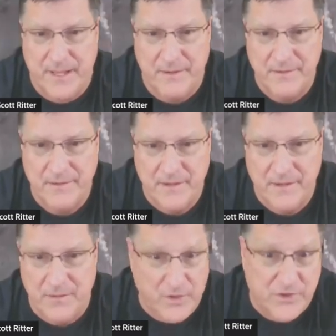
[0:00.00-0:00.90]
now,
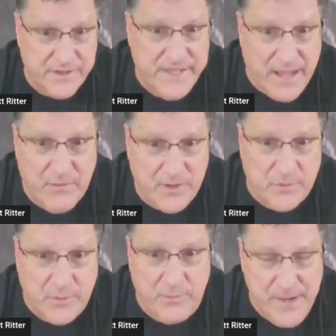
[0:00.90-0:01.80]

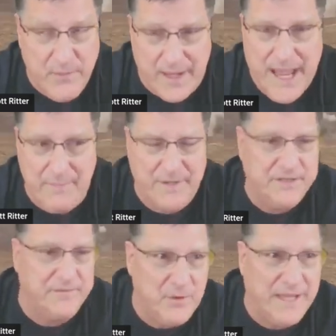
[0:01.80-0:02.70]
which would be what
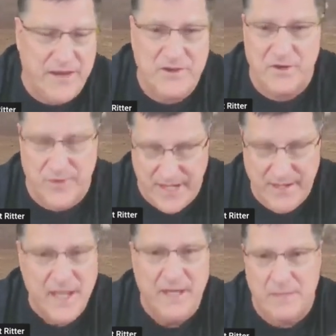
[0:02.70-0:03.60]
happens if you allow
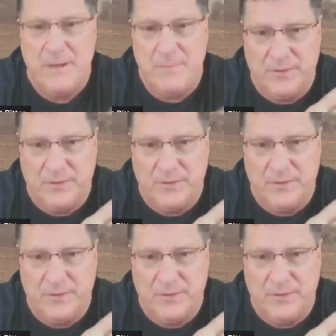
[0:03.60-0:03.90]
Ukraine to be